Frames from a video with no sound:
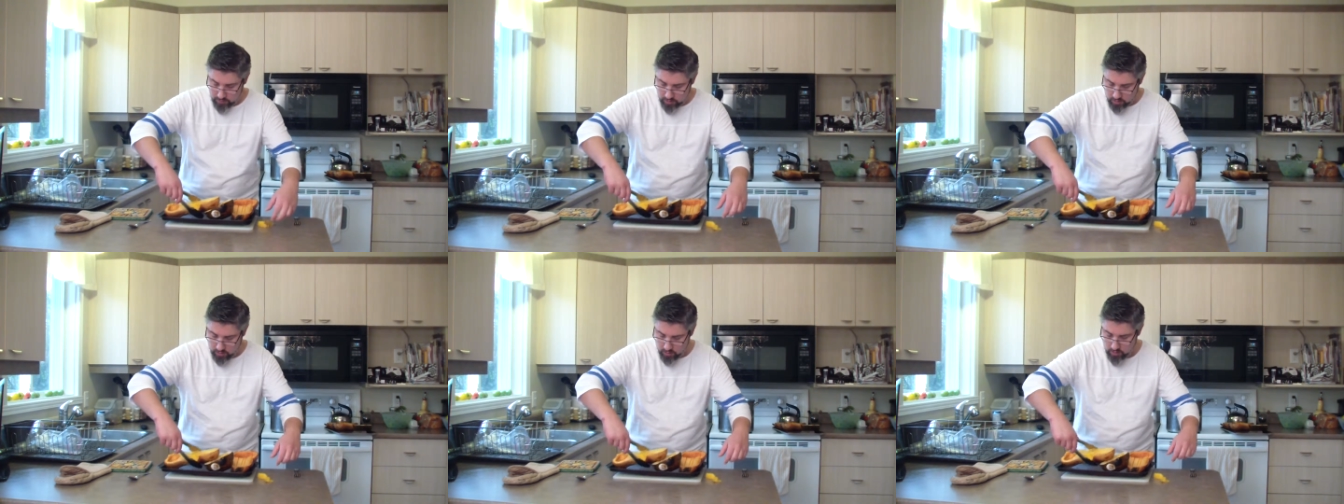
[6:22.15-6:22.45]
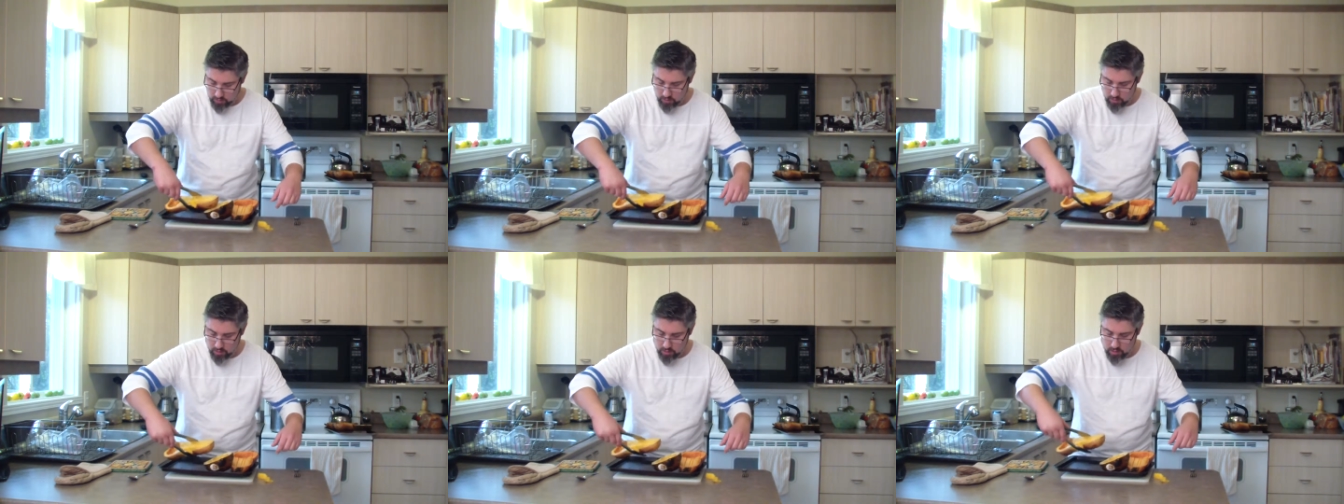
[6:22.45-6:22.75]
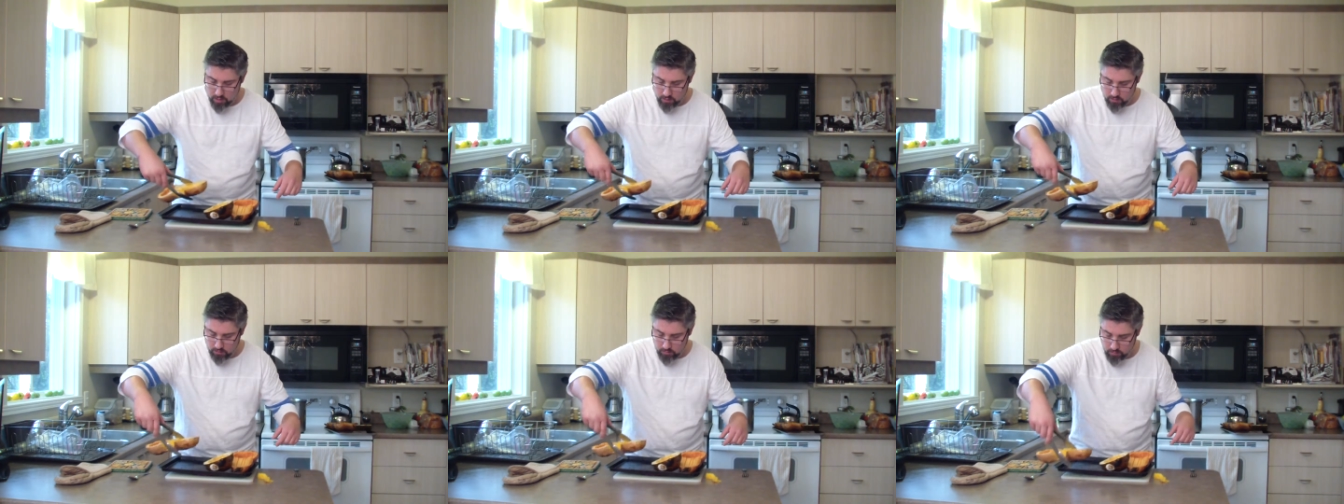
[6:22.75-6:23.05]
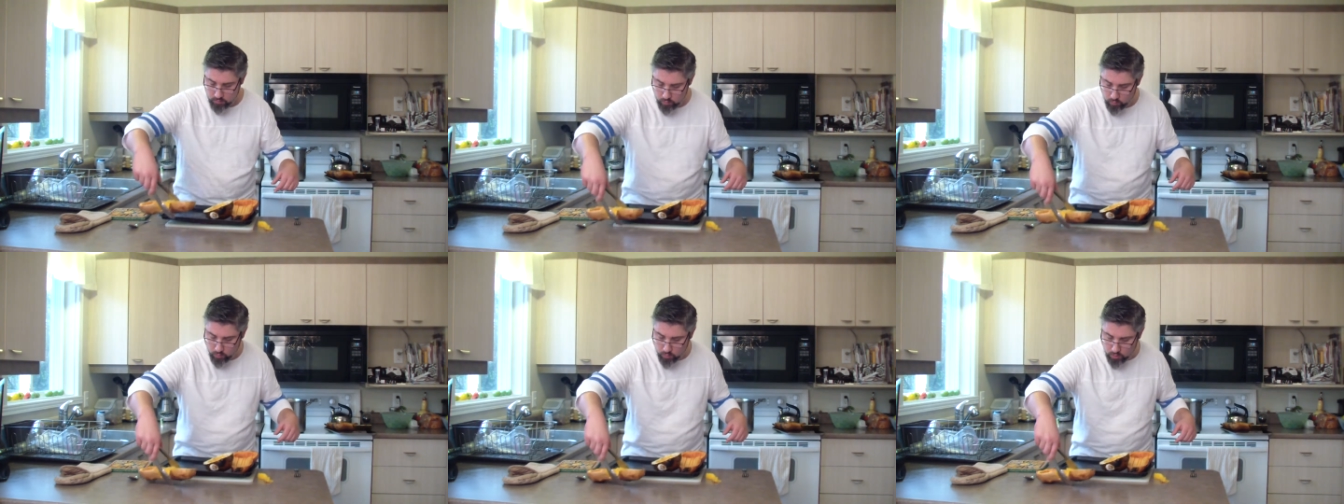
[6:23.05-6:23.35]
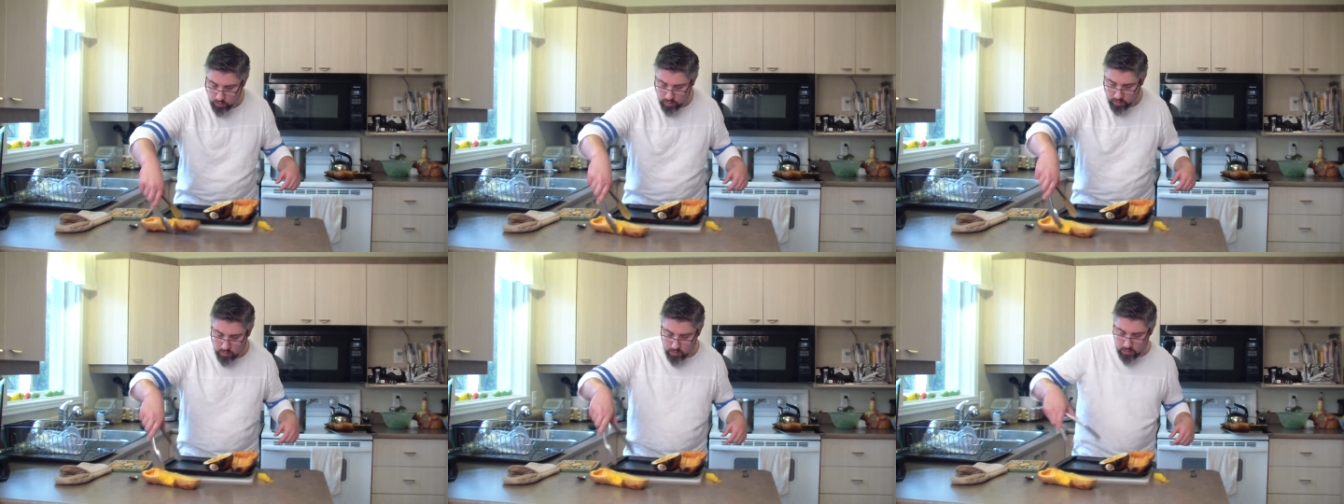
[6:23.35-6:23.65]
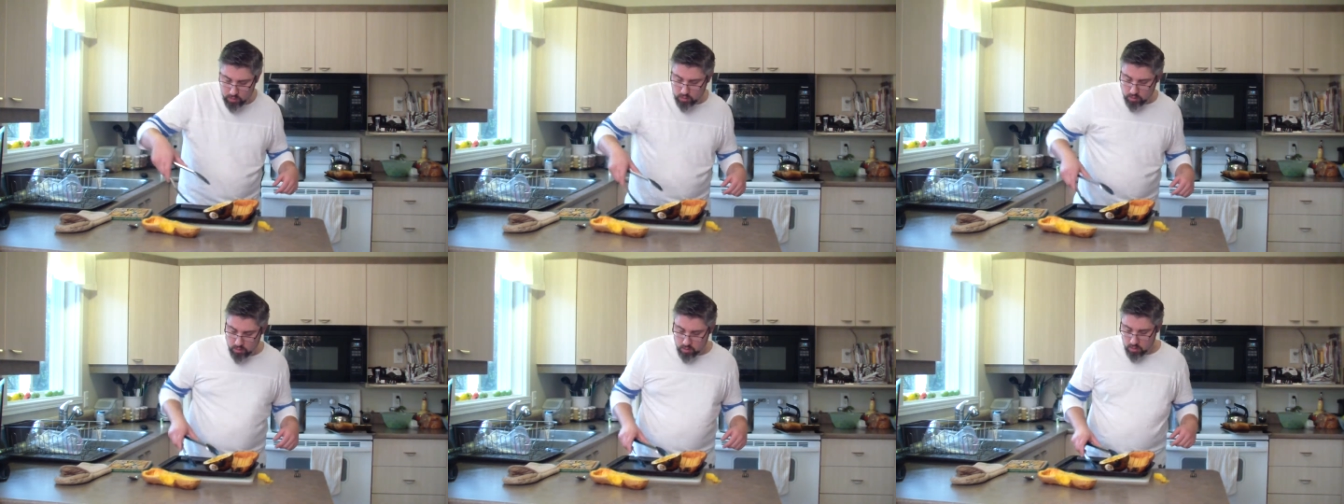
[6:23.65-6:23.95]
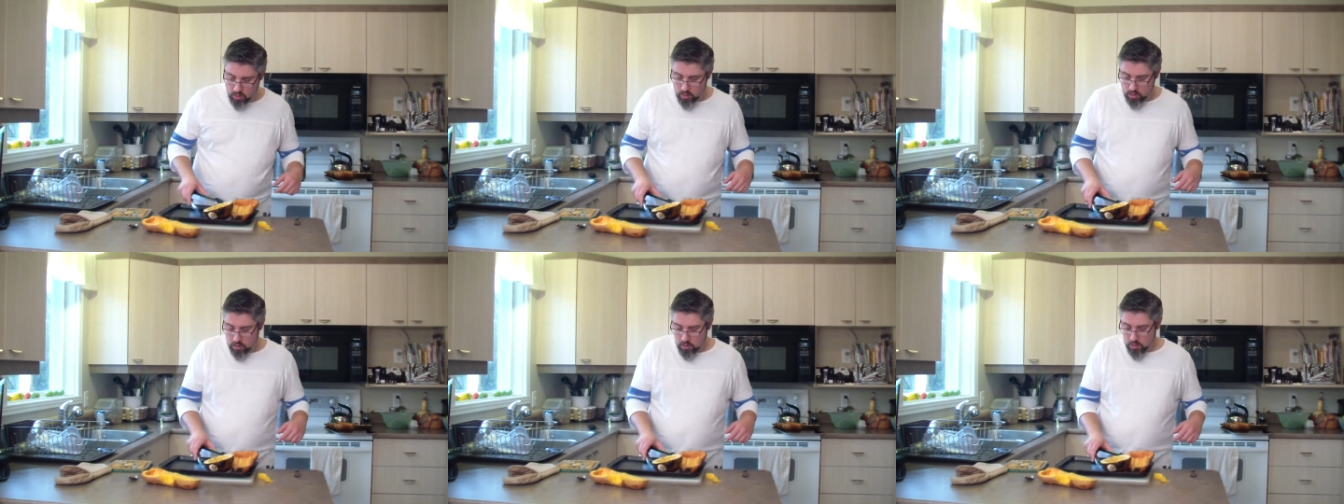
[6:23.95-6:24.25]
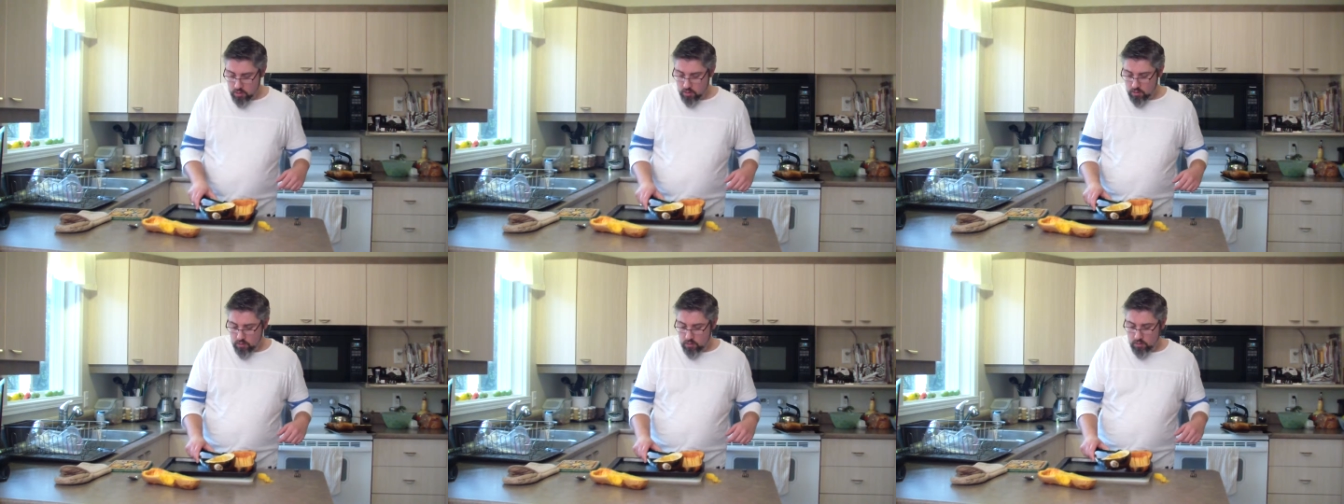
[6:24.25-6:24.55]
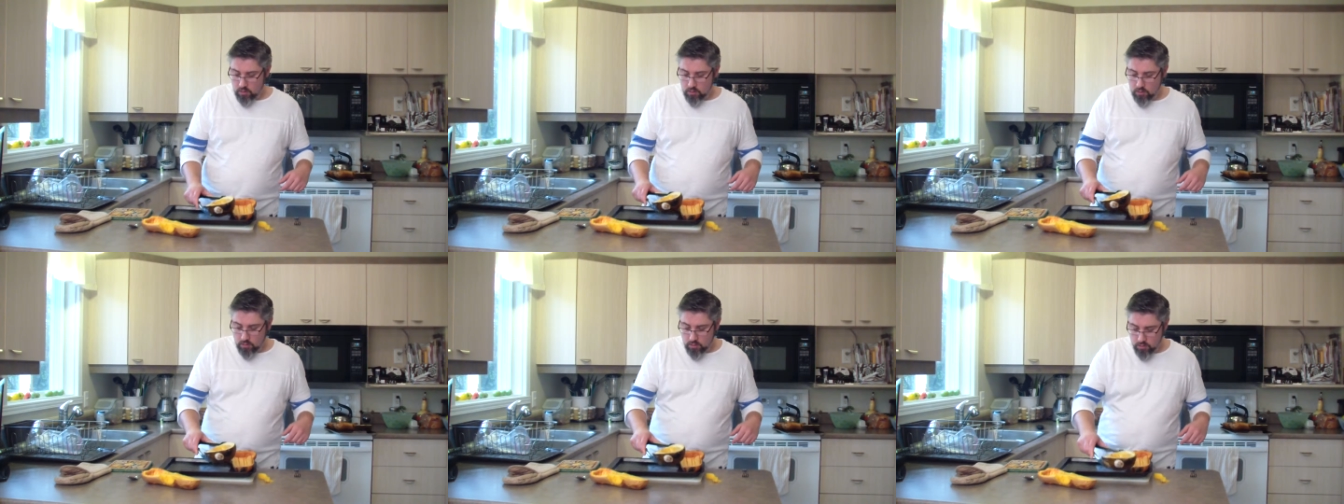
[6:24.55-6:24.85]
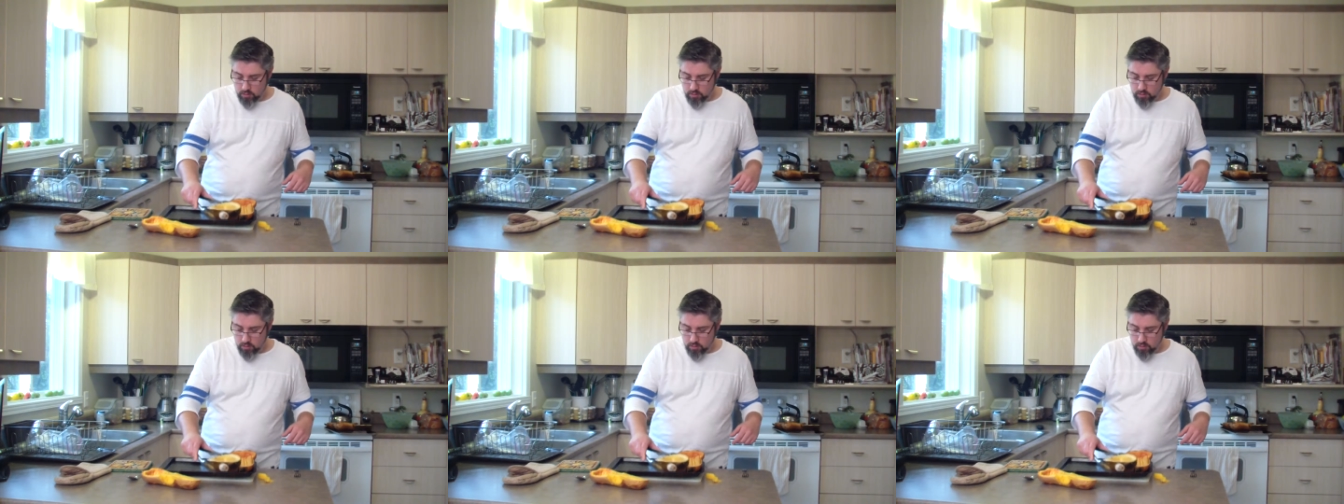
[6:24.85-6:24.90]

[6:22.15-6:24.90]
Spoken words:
There you go. 1,